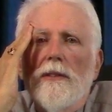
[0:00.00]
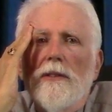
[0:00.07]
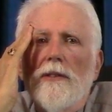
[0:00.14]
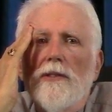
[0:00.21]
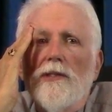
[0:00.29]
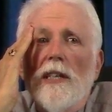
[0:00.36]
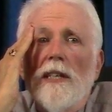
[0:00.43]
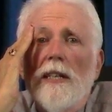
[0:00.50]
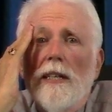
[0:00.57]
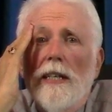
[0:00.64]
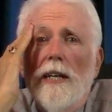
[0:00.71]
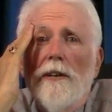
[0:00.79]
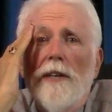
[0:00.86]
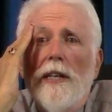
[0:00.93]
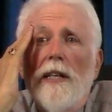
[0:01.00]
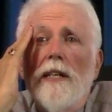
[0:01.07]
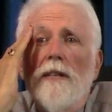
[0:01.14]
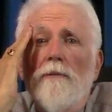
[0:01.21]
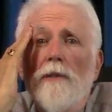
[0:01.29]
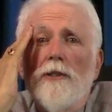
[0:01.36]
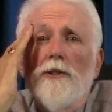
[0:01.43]
singularity
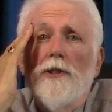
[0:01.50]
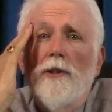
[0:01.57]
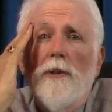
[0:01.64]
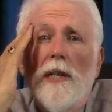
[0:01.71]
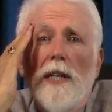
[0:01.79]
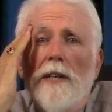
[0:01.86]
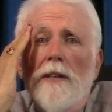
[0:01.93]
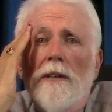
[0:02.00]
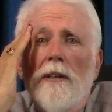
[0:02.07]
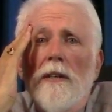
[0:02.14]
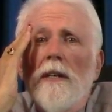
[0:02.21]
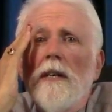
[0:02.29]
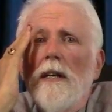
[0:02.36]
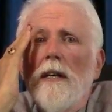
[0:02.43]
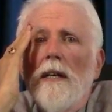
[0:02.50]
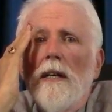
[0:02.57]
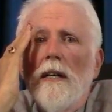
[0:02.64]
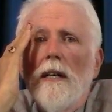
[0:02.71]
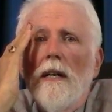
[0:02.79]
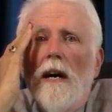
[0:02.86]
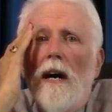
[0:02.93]
in which you hear
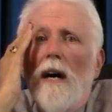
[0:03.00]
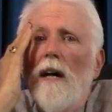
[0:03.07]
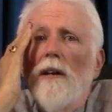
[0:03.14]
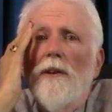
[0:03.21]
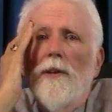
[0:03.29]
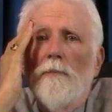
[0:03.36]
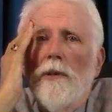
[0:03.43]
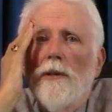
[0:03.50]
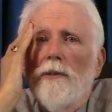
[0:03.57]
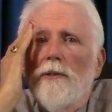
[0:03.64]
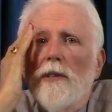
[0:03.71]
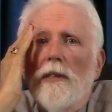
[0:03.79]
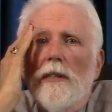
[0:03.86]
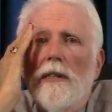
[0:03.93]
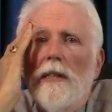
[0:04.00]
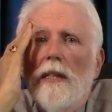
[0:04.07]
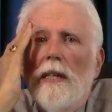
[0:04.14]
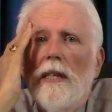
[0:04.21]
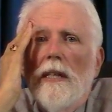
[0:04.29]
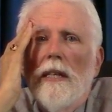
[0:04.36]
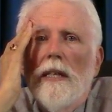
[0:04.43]
all the music
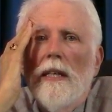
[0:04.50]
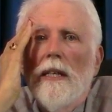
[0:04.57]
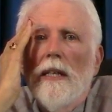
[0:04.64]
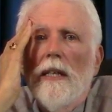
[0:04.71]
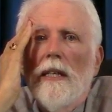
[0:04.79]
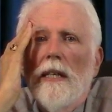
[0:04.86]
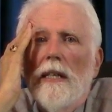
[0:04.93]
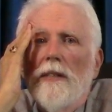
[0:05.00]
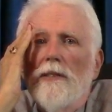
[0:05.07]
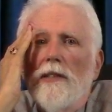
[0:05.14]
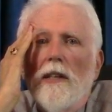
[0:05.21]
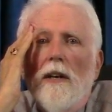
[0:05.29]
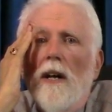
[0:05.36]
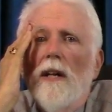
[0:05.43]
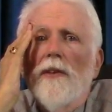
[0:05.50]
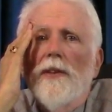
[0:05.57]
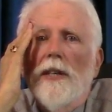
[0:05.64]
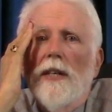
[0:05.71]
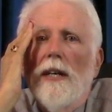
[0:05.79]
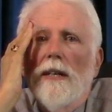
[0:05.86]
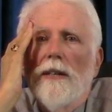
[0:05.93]
and see all
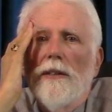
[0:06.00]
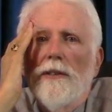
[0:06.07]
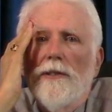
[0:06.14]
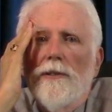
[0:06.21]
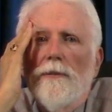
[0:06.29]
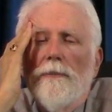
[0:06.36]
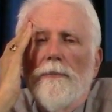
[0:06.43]
the colors.